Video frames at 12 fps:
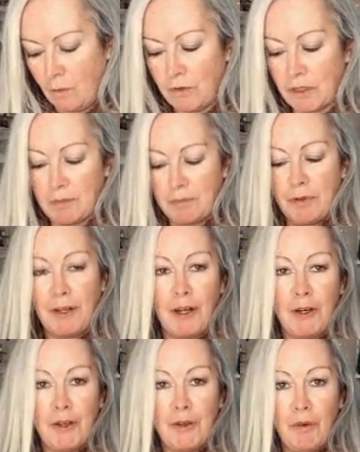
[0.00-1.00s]
We just put
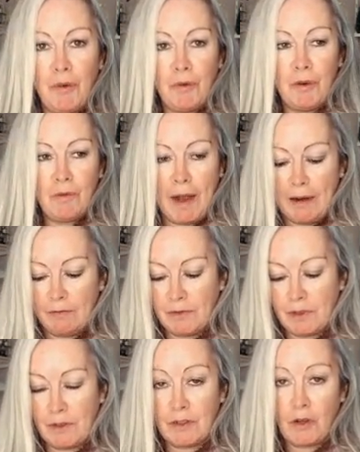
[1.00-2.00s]
glue all
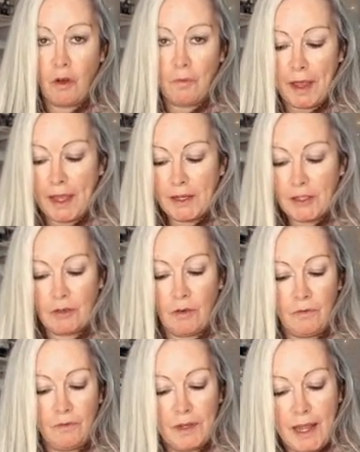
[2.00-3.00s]
around the top edge
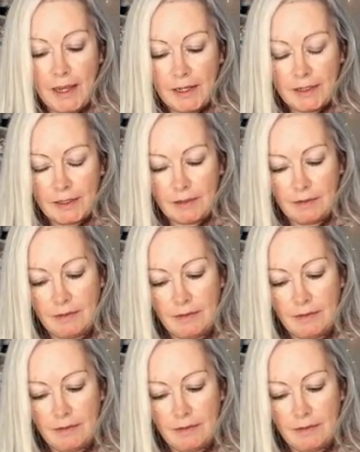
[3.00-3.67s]
of the legs.